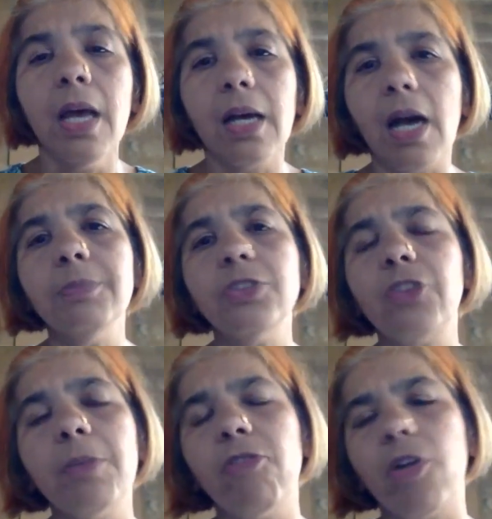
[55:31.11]
comes
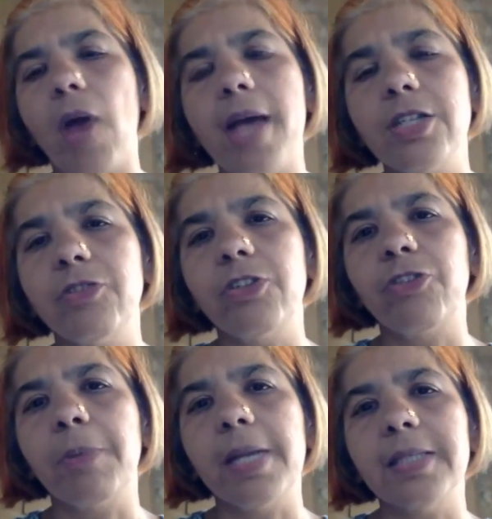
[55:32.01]
from a variety of
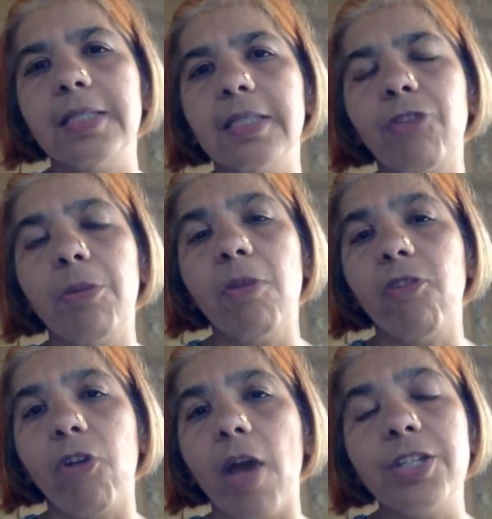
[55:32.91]
different places and from a
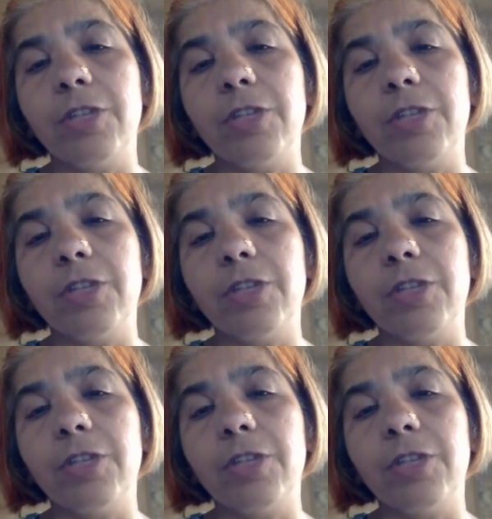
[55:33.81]
variety